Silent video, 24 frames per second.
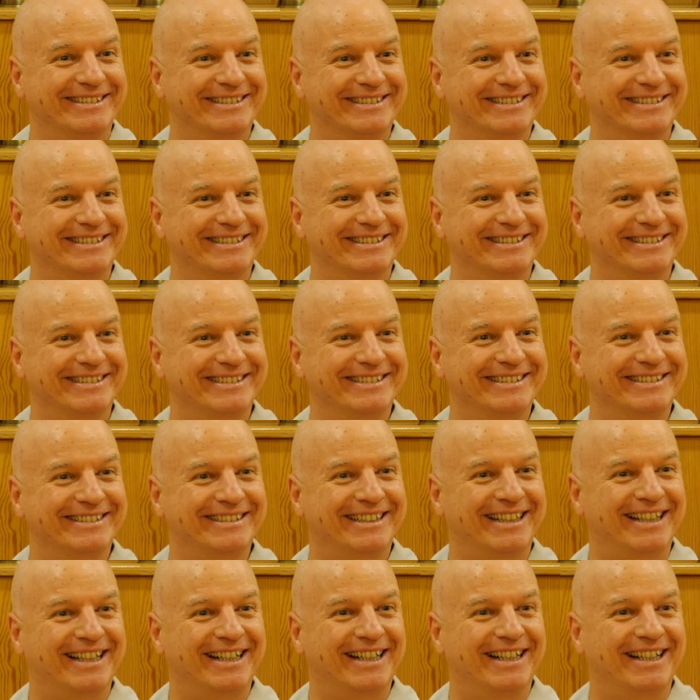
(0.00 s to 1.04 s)

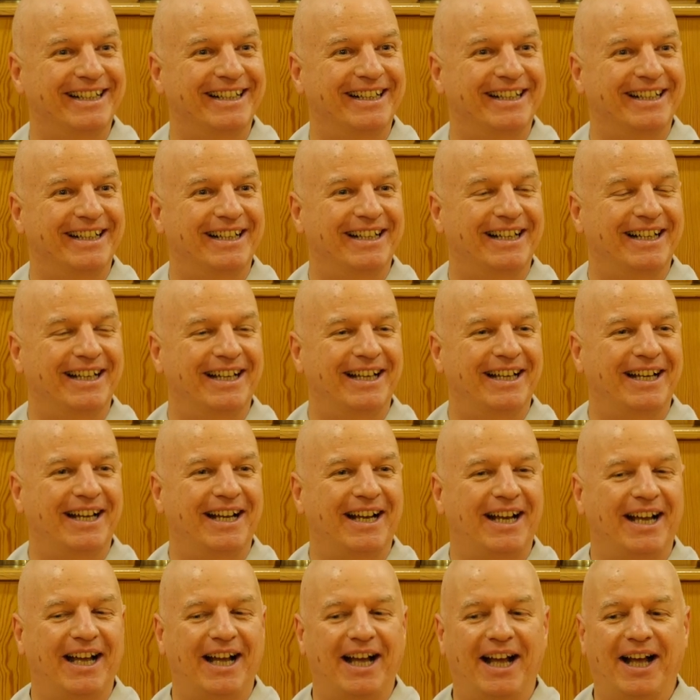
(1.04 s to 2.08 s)
(no one is talking)